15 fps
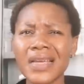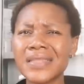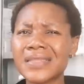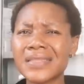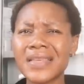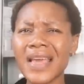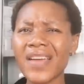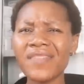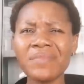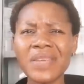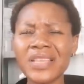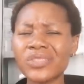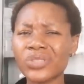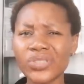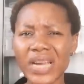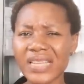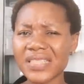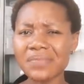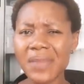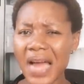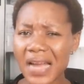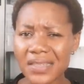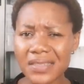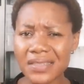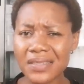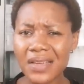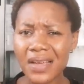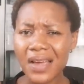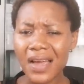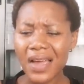it gave me stretch
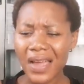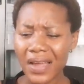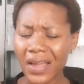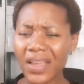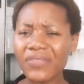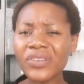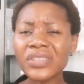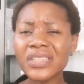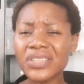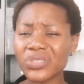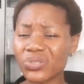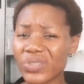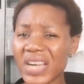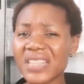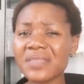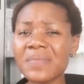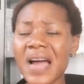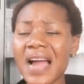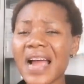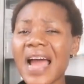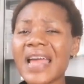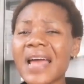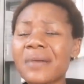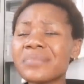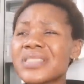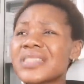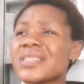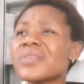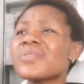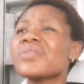marks. Even the stretch mark, I
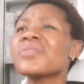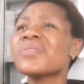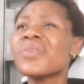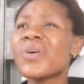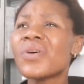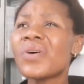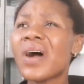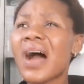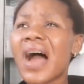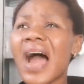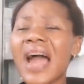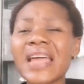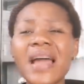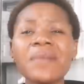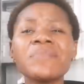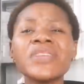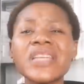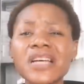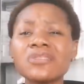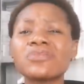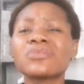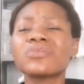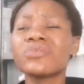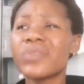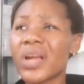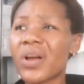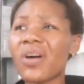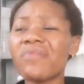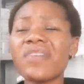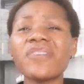am yet to
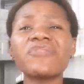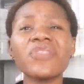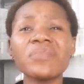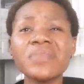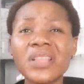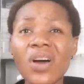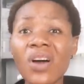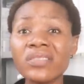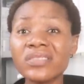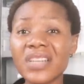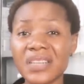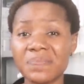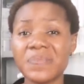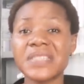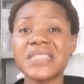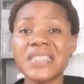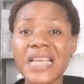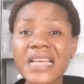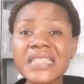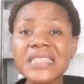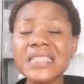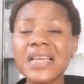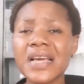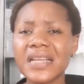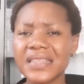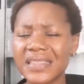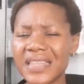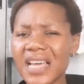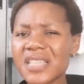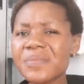recover from it 100%,
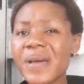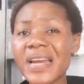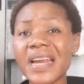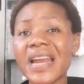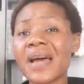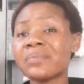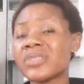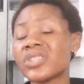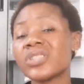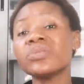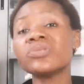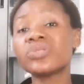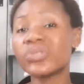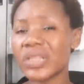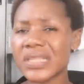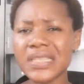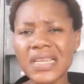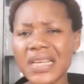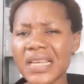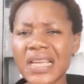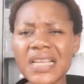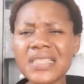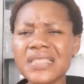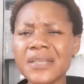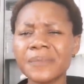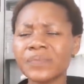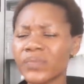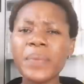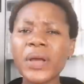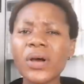despite that I'm still treating it.
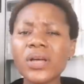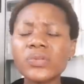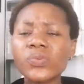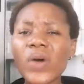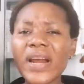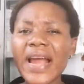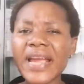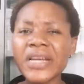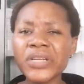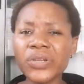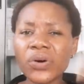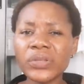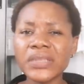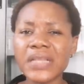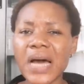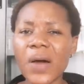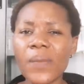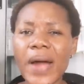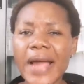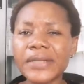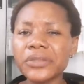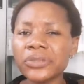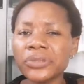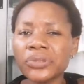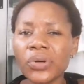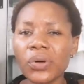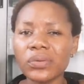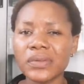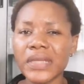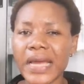Because what I know now, I don't
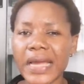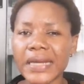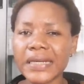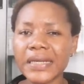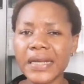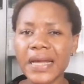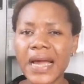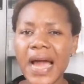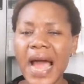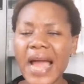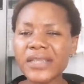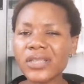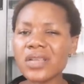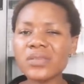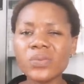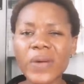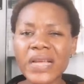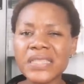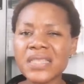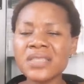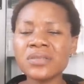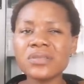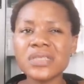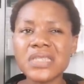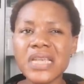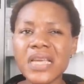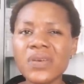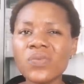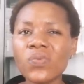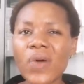know then. I just went into
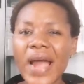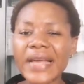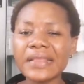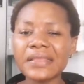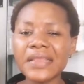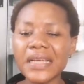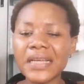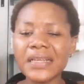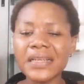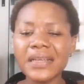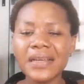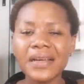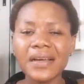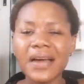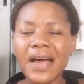skin whitening.